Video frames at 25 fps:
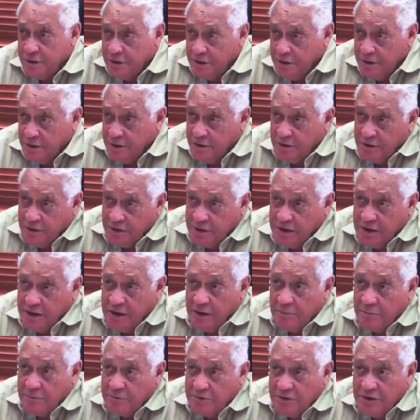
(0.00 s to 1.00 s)
in the
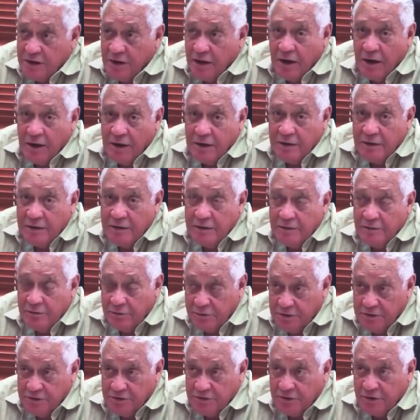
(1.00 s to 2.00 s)
KMTR
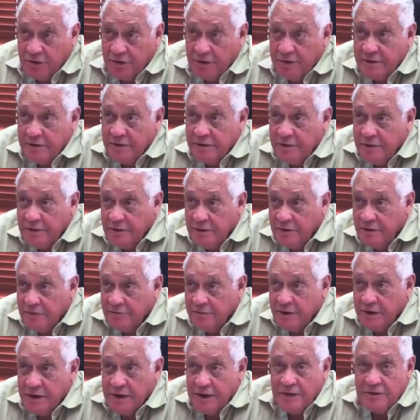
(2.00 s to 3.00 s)
region
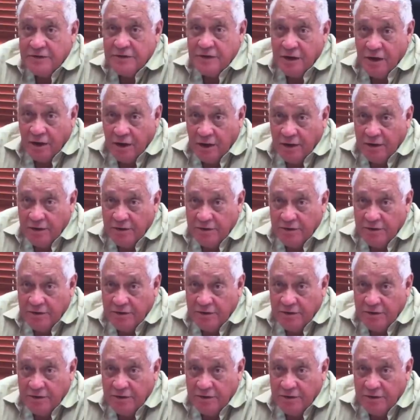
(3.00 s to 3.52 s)
for $80.